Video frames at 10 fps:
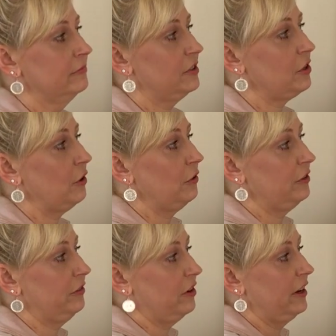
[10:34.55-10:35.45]
So
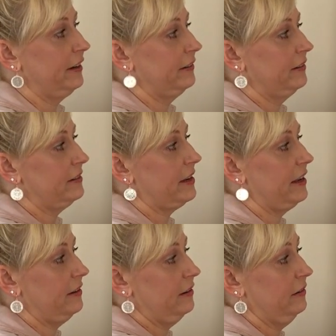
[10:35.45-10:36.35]
the divine
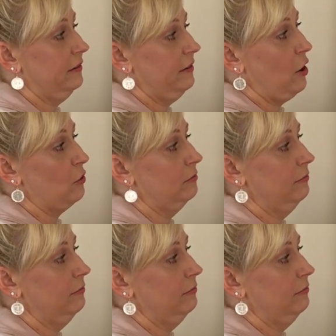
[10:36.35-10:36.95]
said no.